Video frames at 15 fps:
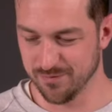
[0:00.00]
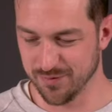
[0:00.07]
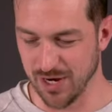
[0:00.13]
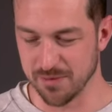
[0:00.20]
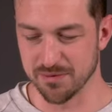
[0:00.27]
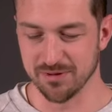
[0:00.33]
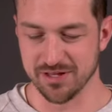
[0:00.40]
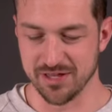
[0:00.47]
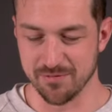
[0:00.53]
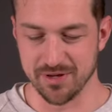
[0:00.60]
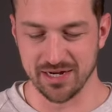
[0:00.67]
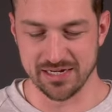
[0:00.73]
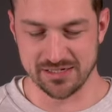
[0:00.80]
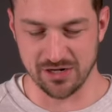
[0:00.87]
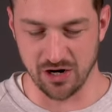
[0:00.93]
Probably the
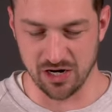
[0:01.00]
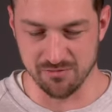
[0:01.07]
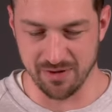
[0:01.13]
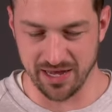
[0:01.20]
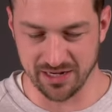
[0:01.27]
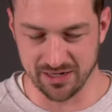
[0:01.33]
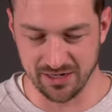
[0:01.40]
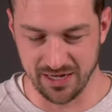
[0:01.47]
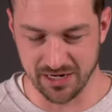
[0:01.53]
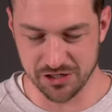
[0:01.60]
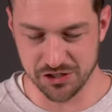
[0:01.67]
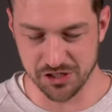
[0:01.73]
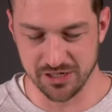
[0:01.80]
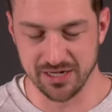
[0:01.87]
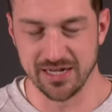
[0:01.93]
biggest card in my
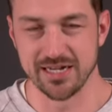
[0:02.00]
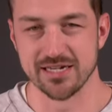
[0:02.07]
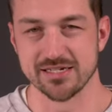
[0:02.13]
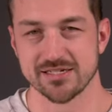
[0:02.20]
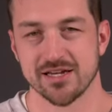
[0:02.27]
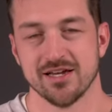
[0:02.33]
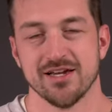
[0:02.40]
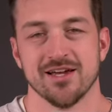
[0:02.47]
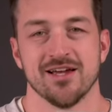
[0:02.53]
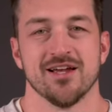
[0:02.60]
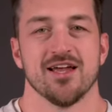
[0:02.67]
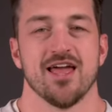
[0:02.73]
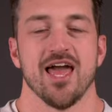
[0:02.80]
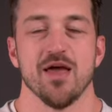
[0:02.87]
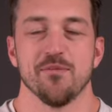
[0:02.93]
collection is
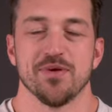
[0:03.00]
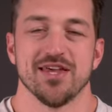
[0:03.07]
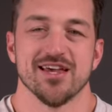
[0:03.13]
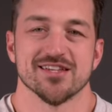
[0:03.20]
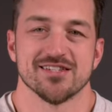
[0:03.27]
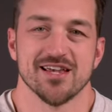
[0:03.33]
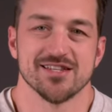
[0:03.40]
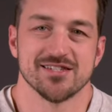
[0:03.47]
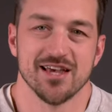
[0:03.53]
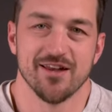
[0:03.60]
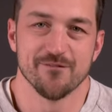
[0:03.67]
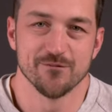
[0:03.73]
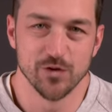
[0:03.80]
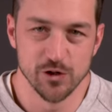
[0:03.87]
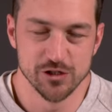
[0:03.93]
a PSA
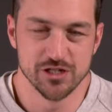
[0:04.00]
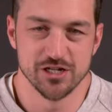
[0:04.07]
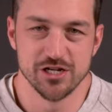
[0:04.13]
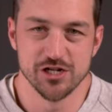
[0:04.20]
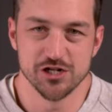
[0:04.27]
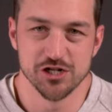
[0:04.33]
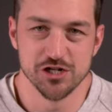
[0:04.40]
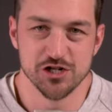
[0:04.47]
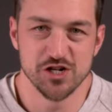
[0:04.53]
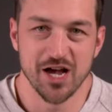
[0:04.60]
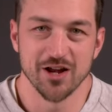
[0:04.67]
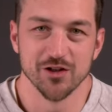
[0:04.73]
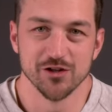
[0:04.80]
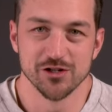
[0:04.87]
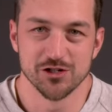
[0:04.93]
10 first edition
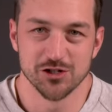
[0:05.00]
Shadowless